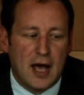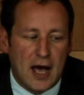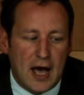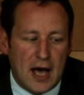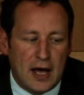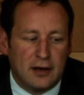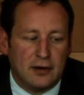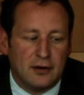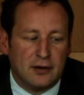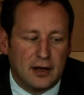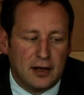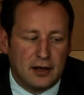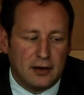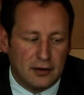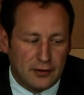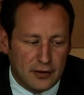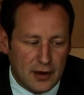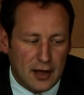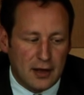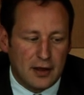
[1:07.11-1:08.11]
and
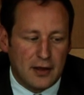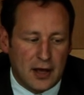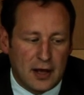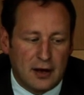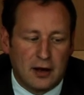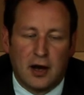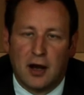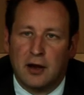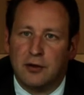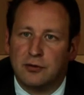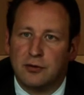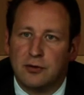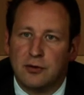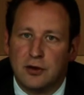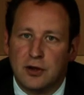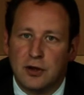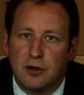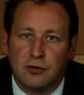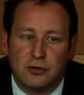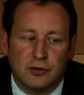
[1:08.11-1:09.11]
in their lives through
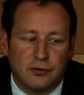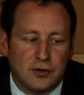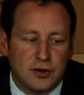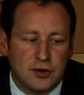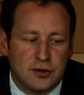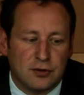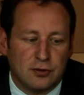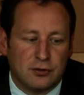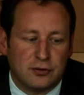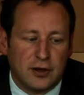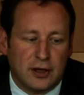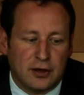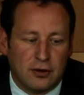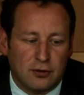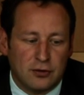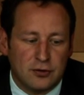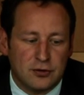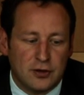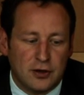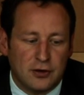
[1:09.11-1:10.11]
the use of digital
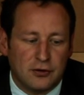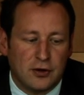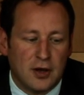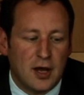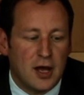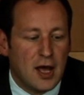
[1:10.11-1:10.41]
technologies.